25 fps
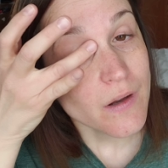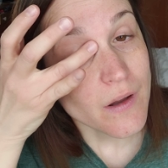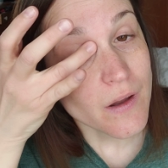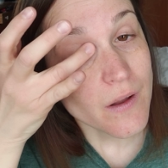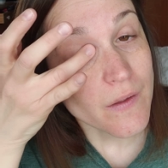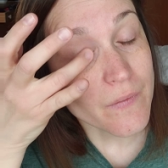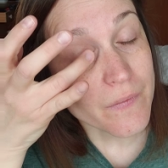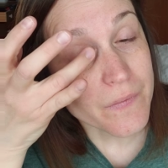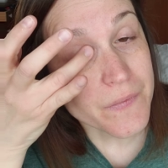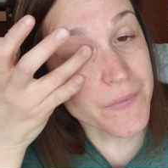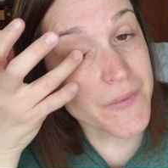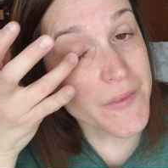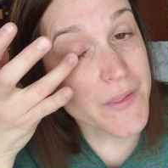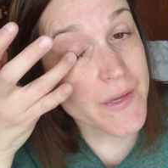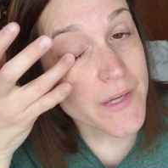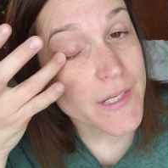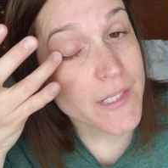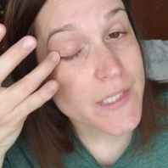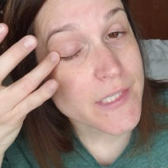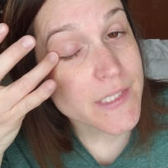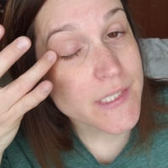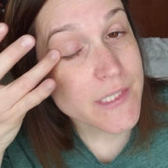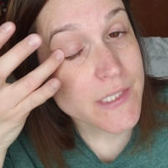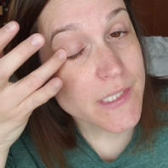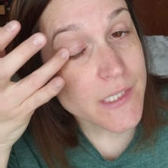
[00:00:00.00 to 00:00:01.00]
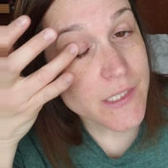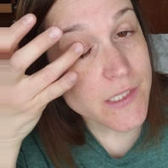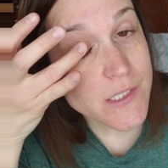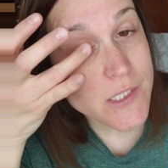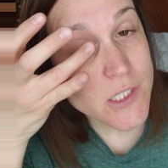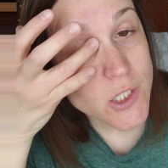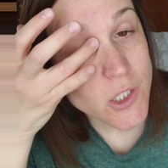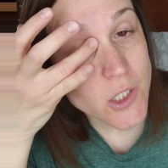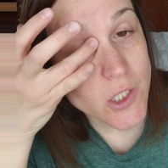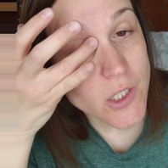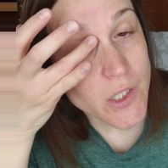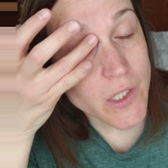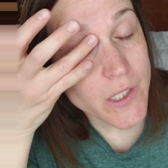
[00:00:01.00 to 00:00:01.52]
And this is
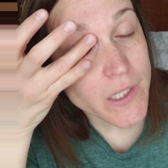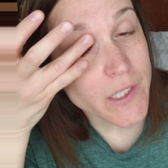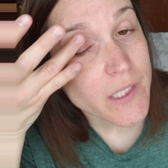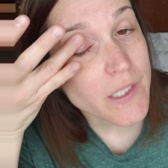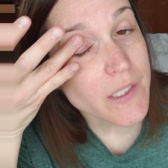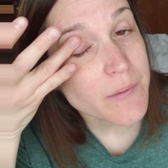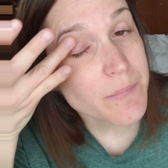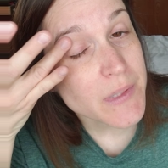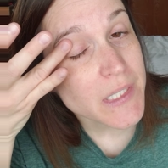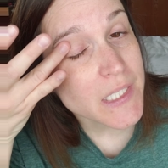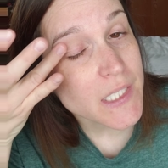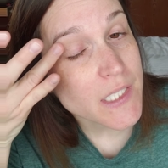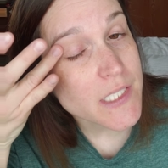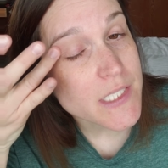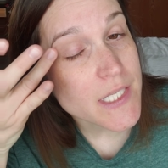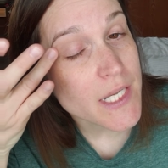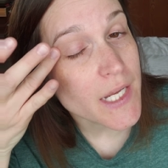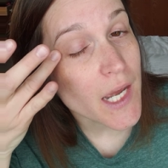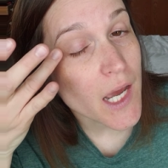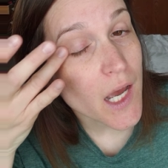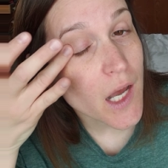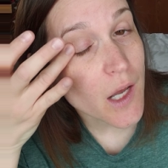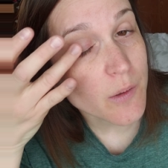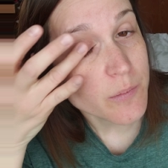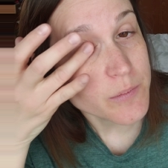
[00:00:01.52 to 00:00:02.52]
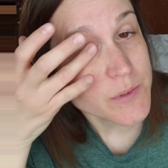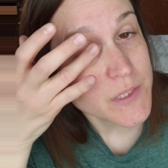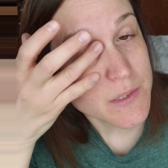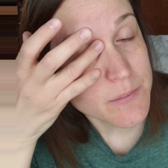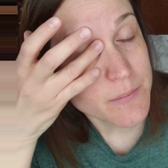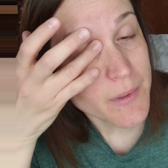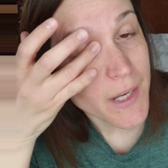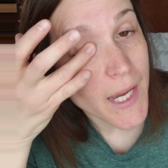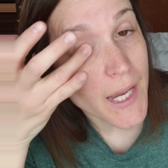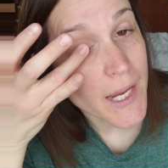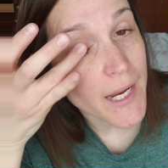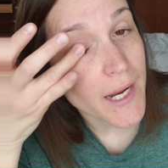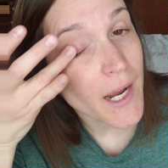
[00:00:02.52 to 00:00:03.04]
good because it helps
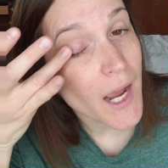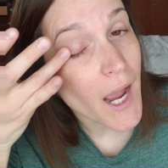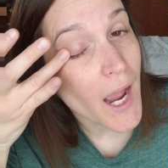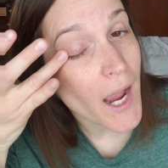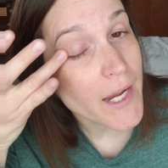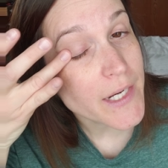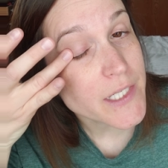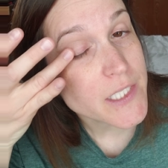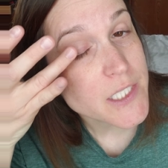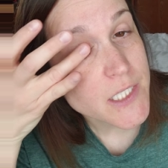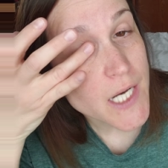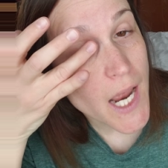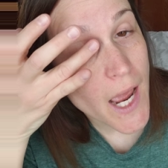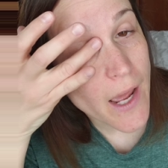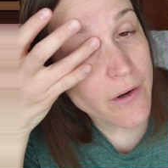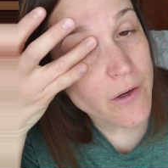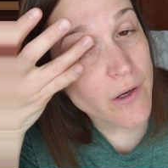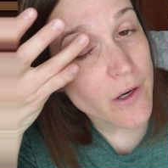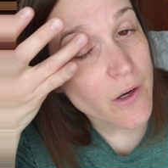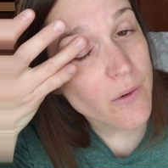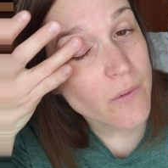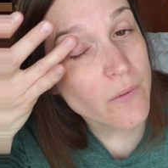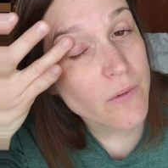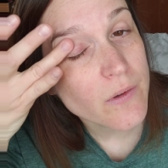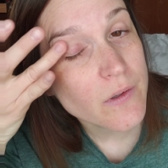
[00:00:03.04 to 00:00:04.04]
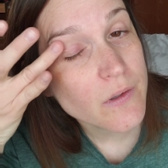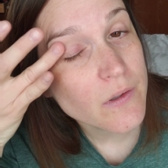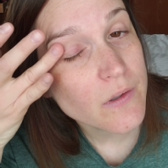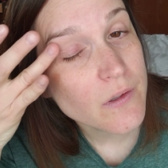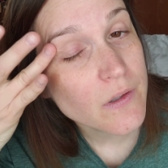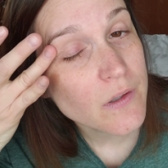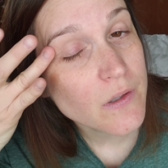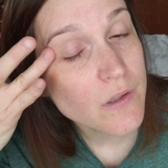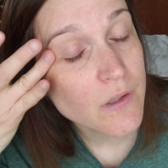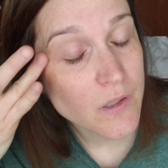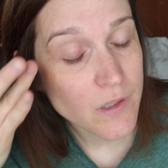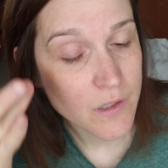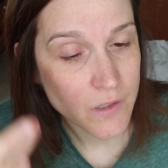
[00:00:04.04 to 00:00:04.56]
my eyeshadow
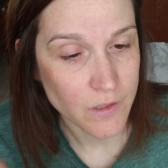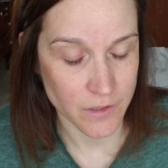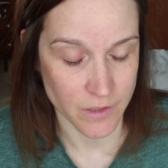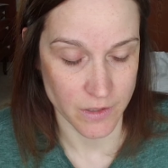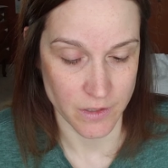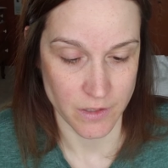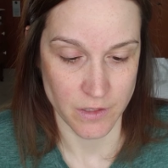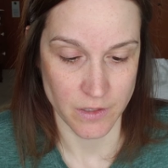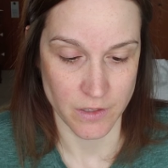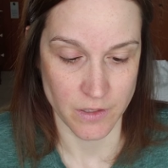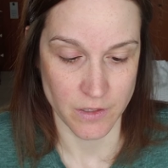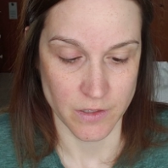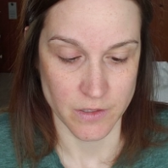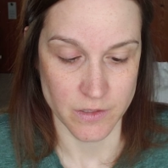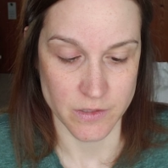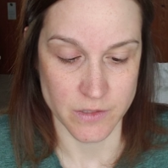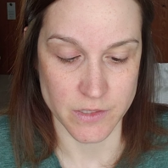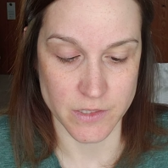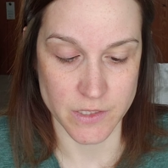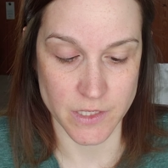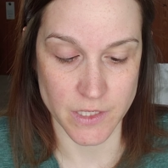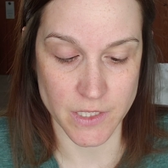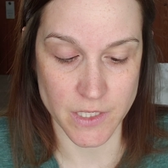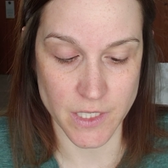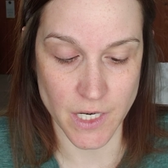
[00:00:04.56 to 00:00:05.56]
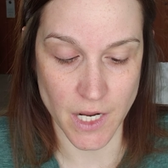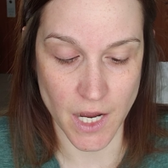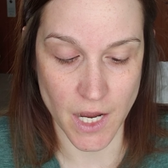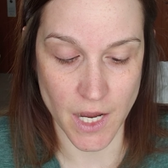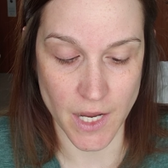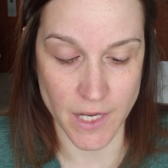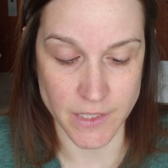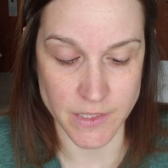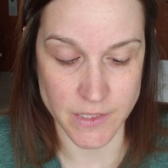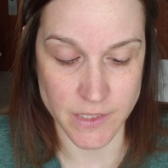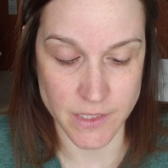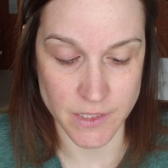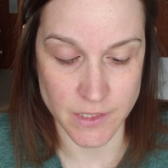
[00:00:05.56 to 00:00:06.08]
to
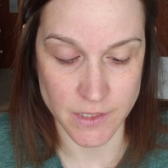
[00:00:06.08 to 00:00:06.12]
not